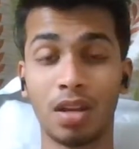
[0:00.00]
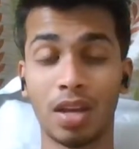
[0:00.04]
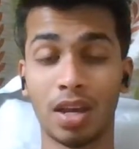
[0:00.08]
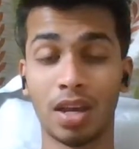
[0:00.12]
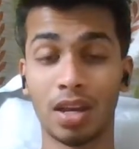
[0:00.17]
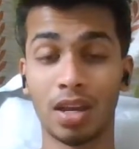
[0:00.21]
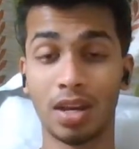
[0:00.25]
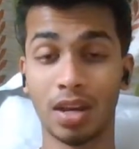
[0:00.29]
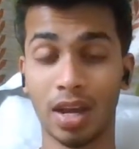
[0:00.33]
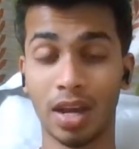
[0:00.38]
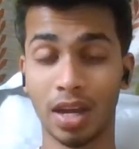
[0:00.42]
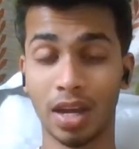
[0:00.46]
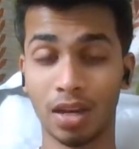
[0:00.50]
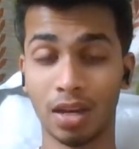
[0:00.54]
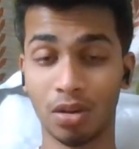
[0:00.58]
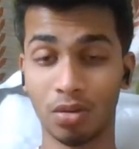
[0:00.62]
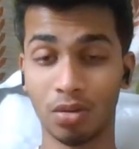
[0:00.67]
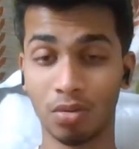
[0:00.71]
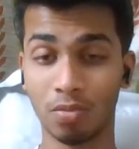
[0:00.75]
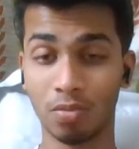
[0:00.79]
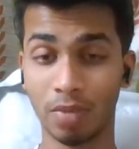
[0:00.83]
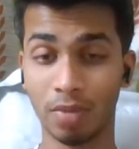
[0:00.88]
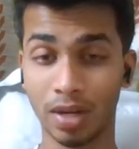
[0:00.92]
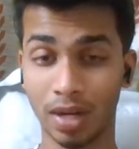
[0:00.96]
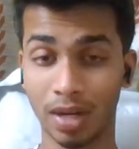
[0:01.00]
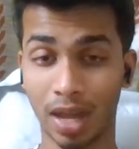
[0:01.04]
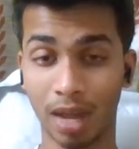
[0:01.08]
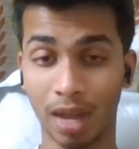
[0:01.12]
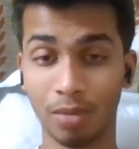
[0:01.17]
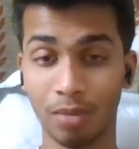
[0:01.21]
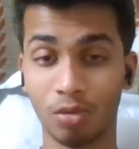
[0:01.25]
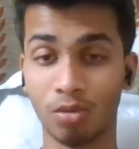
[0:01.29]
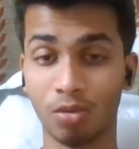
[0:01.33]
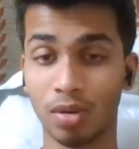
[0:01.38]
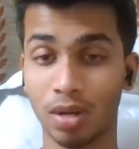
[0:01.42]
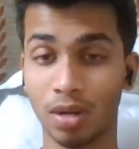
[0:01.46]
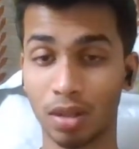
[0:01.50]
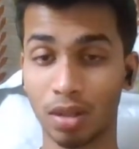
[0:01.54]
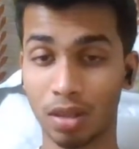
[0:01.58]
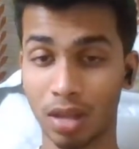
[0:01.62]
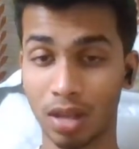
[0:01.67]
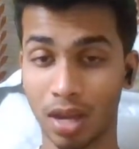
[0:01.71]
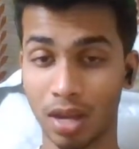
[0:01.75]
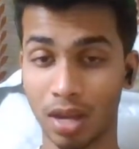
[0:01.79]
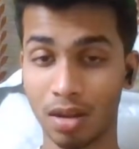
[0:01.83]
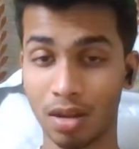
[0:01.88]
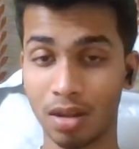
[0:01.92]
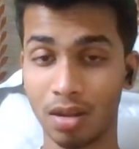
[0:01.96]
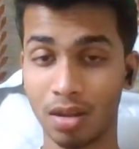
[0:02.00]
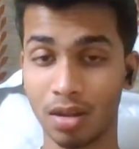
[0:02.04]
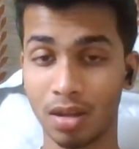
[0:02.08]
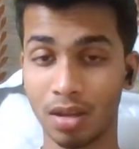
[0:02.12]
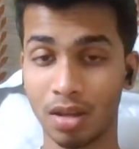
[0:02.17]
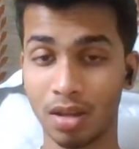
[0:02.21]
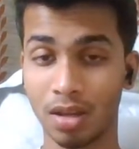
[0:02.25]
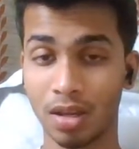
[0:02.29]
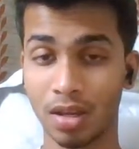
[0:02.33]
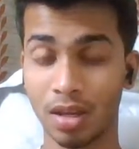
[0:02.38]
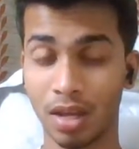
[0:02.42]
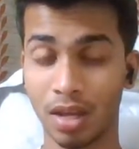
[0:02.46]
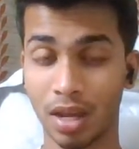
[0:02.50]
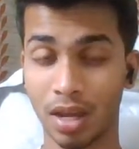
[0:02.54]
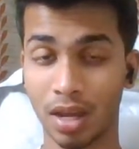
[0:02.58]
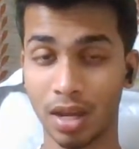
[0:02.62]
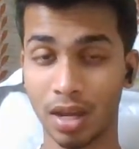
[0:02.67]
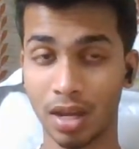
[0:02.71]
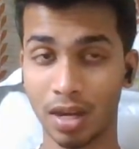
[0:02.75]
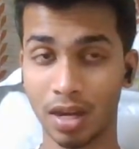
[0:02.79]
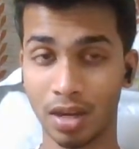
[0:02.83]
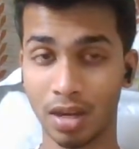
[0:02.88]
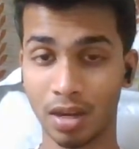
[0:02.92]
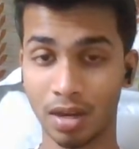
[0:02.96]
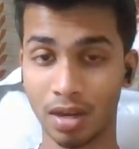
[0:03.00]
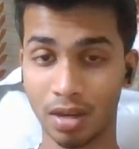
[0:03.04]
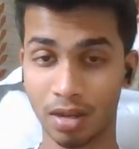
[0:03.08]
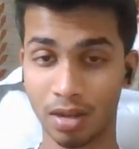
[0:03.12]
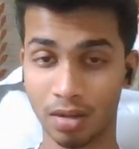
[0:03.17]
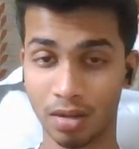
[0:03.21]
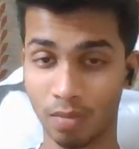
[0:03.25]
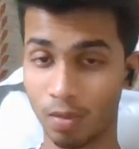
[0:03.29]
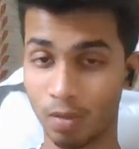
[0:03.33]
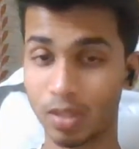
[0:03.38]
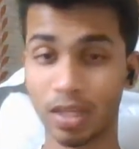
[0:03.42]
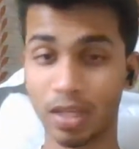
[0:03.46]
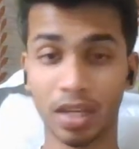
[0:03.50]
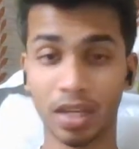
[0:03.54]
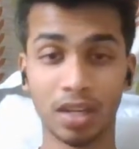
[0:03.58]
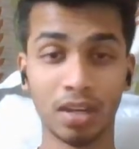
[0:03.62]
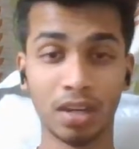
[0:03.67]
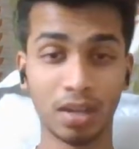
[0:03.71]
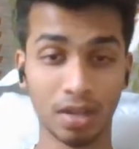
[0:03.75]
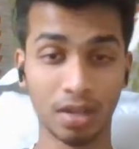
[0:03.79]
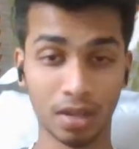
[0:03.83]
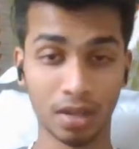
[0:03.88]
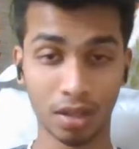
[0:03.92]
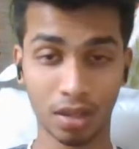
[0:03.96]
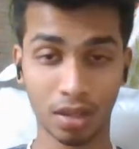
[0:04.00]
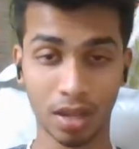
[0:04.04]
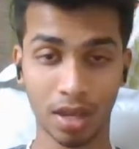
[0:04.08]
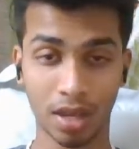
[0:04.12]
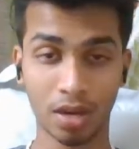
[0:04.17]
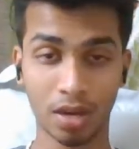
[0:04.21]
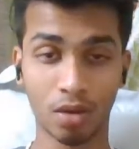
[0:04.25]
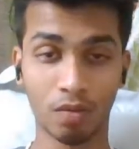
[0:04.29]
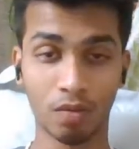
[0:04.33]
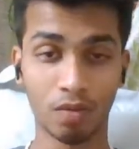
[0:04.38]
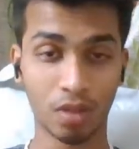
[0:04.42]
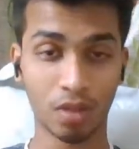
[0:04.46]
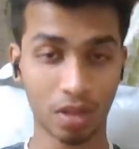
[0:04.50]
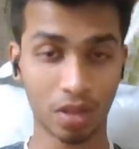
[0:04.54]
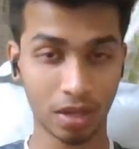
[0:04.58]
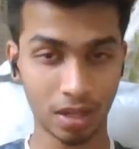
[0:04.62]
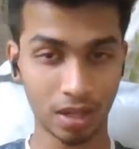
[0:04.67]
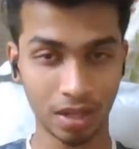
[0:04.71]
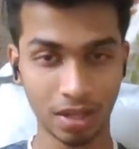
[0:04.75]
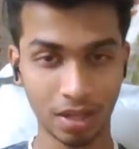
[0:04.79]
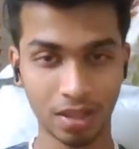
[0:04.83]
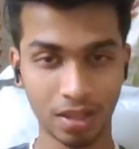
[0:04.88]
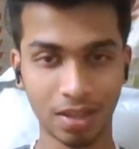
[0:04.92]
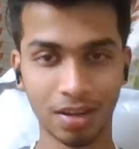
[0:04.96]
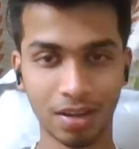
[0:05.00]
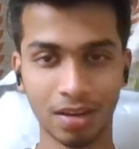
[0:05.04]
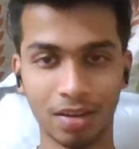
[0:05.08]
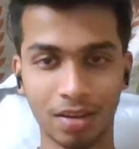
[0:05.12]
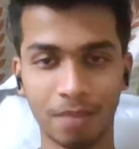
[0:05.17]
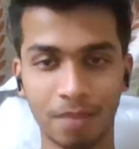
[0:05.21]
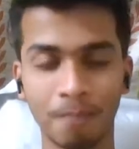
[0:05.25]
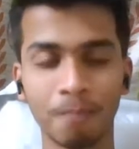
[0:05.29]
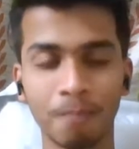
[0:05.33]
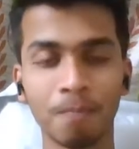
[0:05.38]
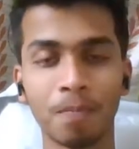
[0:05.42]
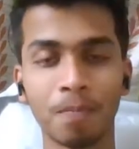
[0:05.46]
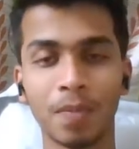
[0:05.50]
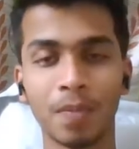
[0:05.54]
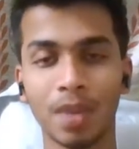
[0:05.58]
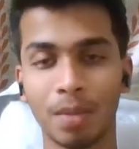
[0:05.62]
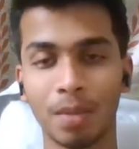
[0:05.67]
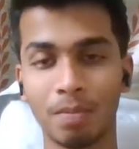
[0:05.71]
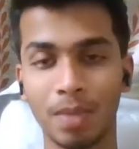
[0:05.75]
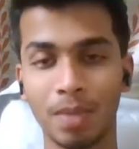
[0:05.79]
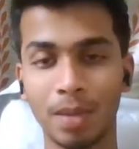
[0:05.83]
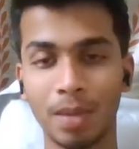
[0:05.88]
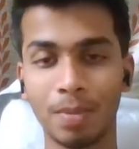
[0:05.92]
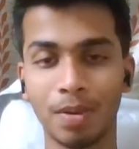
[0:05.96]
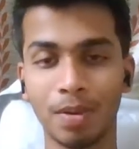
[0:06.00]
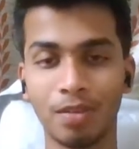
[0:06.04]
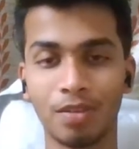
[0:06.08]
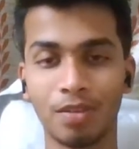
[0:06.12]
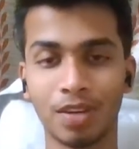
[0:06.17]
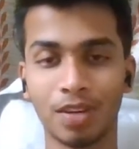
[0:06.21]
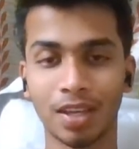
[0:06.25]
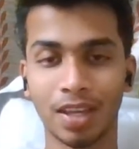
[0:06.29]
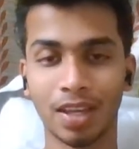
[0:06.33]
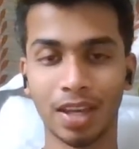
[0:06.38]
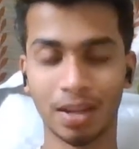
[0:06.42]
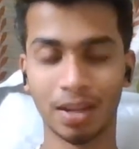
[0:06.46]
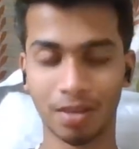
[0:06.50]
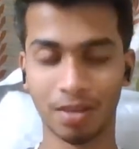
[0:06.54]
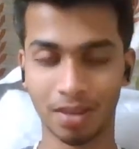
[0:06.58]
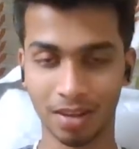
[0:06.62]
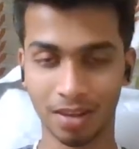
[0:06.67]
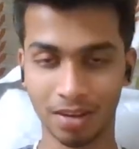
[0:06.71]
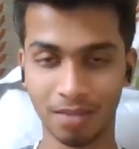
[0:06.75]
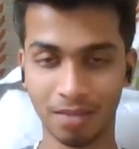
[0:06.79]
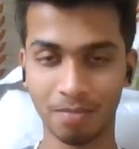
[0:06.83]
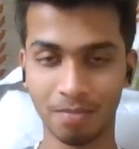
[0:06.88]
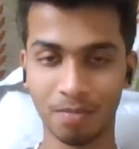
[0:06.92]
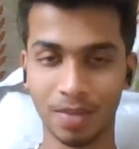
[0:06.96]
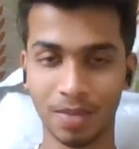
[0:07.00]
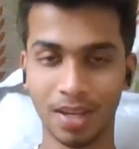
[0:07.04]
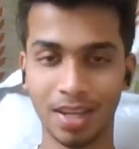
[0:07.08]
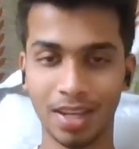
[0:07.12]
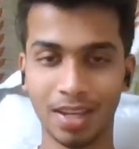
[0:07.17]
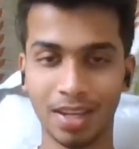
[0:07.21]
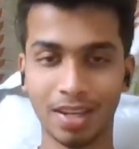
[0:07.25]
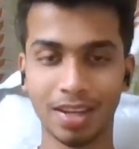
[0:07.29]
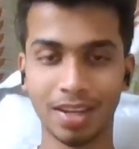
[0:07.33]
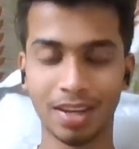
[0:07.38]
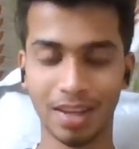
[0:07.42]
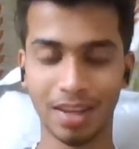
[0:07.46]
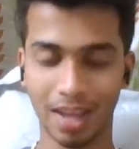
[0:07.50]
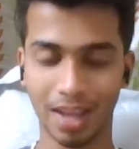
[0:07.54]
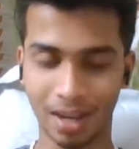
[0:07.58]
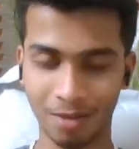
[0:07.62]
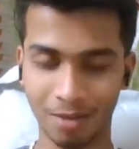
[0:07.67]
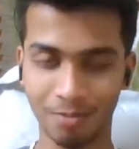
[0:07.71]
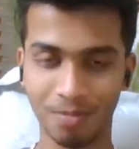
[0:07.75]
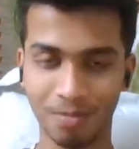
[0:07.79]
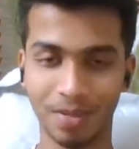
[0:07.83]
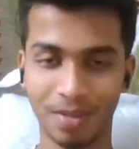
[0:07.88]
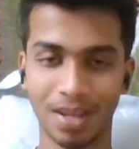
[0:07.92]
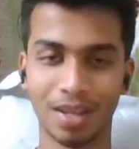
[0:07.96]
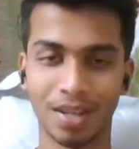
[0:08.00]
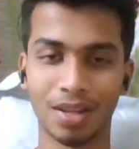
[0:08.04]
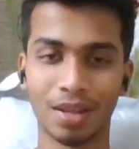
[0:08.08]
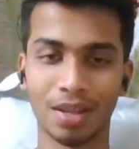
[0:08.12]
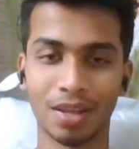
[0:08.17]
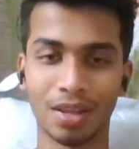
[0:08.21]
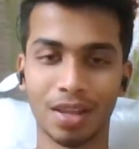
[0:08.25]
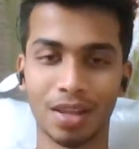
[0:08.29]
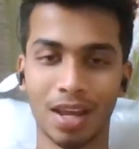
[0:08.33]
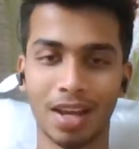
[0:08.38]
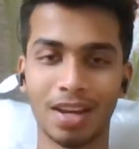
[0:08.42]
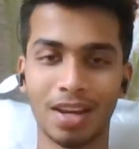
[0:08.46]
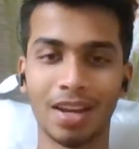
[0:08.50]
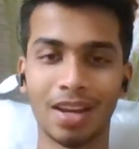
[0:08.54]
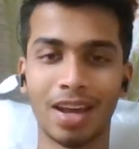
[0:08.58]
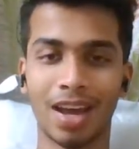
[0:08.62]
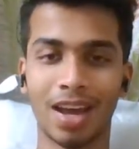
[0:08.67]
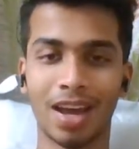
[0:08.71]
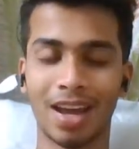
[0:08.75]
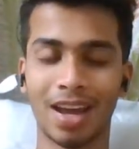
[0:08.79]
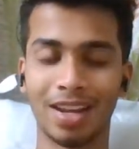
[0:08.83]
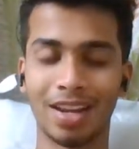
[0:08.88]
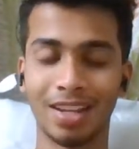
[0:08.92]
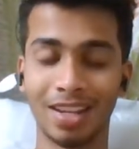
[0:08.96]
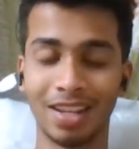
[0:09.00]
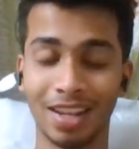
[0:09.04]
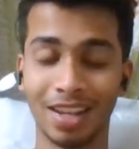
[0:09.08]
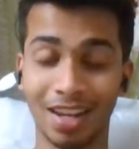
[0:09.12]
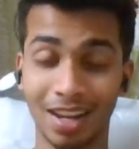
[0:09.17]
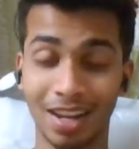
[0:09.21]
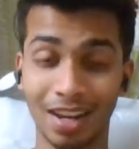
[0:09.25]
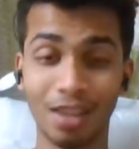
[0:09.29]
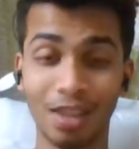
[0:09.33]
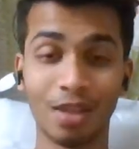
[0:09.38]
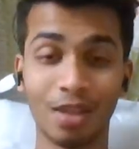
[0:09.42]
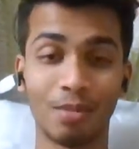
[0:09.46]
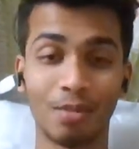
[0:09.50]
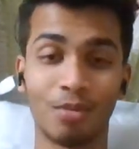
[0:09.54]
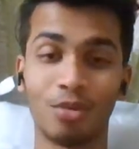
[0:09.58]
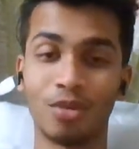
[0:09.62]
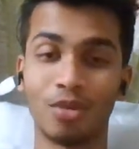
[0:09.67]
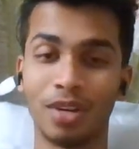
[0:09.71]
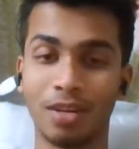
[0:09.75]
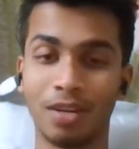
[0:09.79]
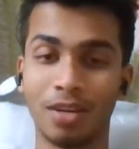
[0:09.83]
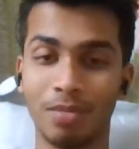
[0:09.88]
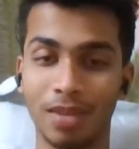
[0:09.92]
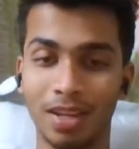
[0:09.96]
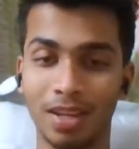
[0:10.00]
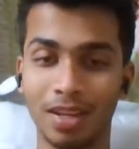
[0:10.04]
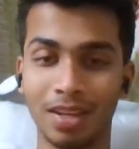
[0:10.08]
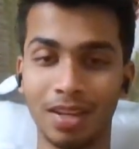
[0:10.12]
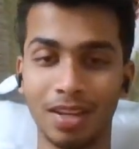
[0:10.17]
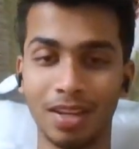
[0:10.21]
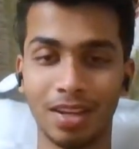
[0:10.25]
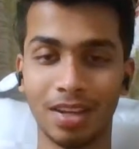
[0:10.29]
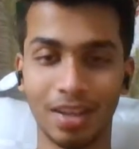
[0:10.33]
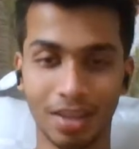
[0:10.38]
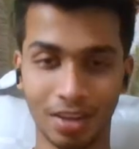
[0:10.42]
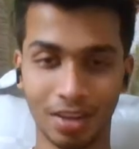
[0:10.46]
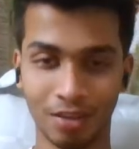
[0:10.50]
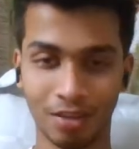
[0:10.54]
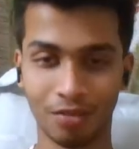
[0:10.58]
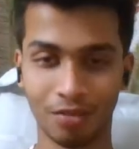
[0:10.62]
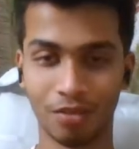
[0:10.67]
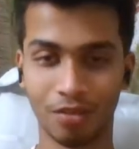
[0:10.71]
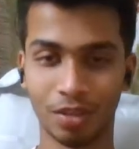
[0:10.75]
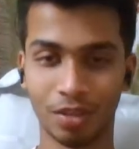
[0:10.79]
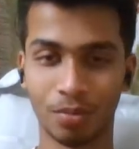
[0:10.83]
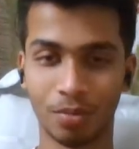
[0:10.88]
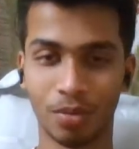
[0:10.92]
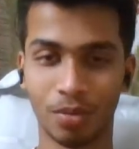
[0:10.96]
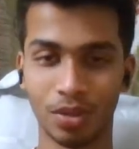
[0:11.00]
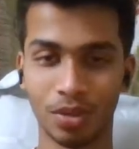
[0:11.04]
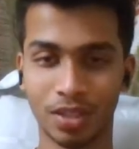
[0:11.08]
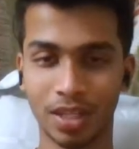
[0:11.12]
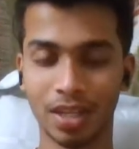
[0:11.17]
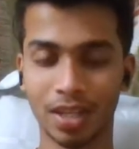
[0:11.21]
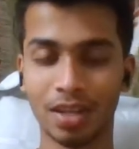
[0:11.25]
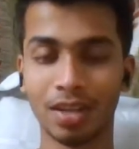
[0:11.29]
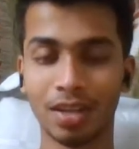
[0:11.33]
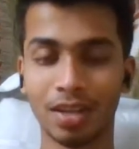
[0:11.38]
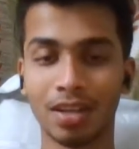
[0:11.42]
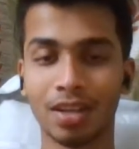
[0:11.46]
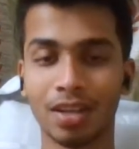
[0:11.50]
and I took my time to understand, and which I didn't understand. Obviously, the people working at the company helped me understand, and they really supported me for the project.